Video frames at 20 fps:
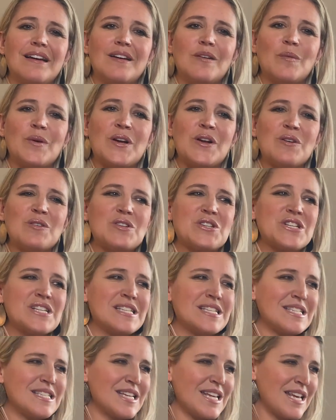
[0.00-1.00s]
We don't
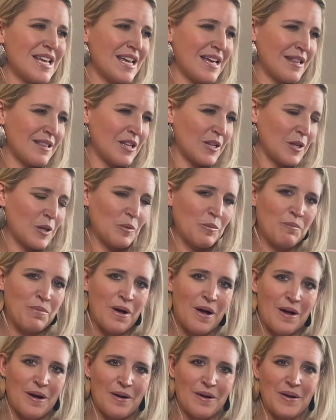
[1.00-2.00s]
just see in the little
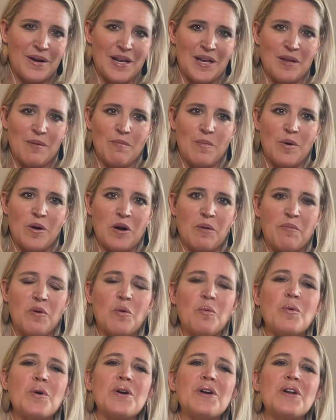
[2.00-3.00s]
part anymore, but
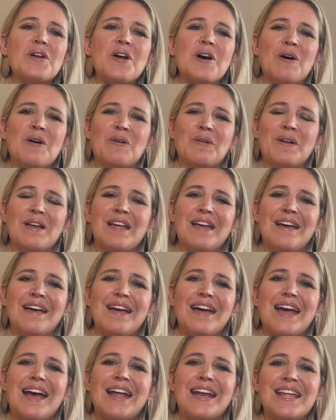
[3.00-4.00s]
we're known
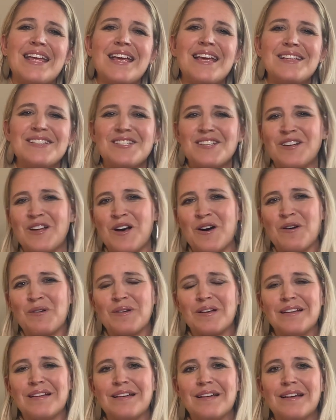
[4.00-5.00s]
and he's
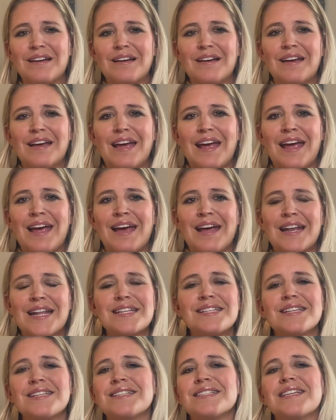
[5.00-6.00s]
known. And
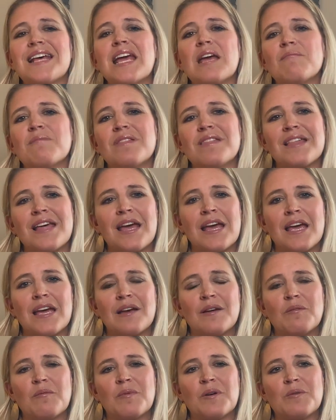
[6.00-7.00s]
it's the same
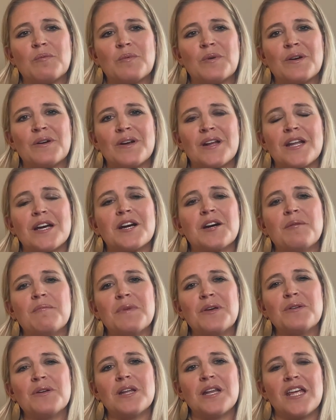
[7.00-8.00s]
thing when we're in a
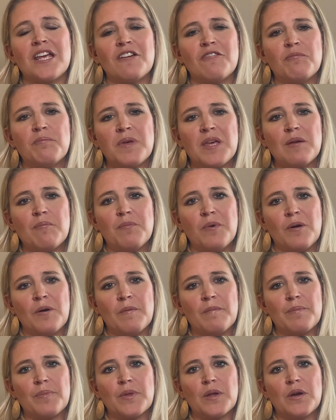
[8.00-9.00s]
community of people
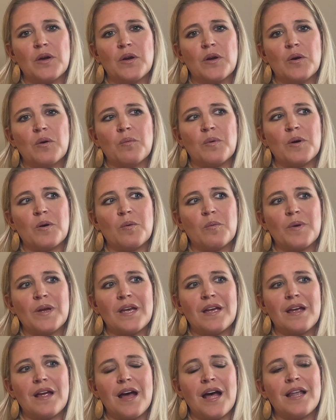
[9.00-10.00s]
where
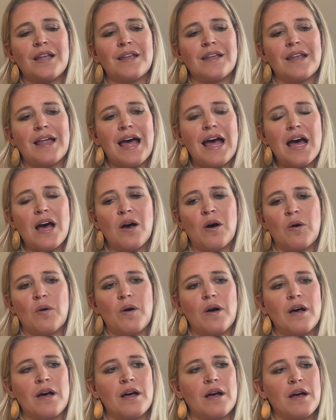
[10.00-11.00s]
we
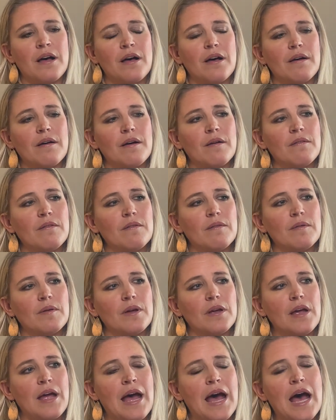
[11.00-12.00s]
allow an
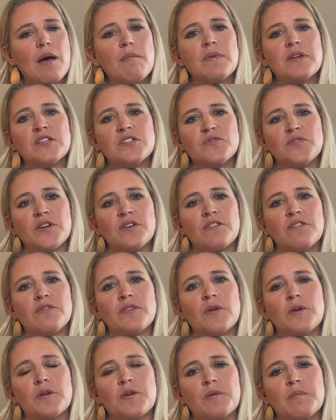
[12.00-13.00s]
atmosphere of
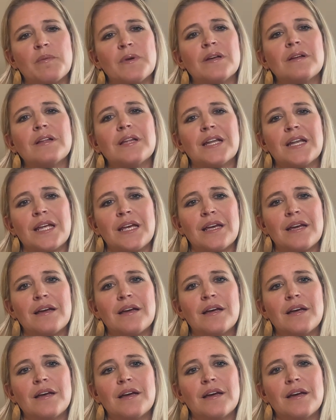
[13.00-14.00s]
vulnerability
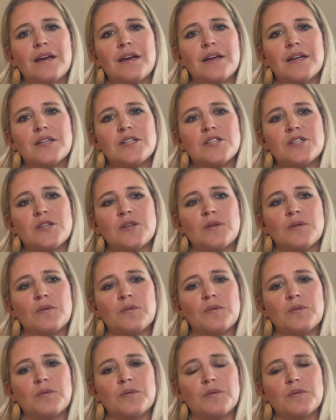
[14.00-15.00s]

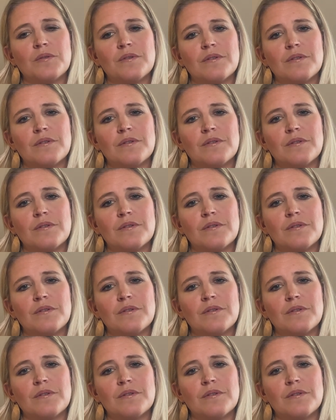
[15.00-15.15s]
to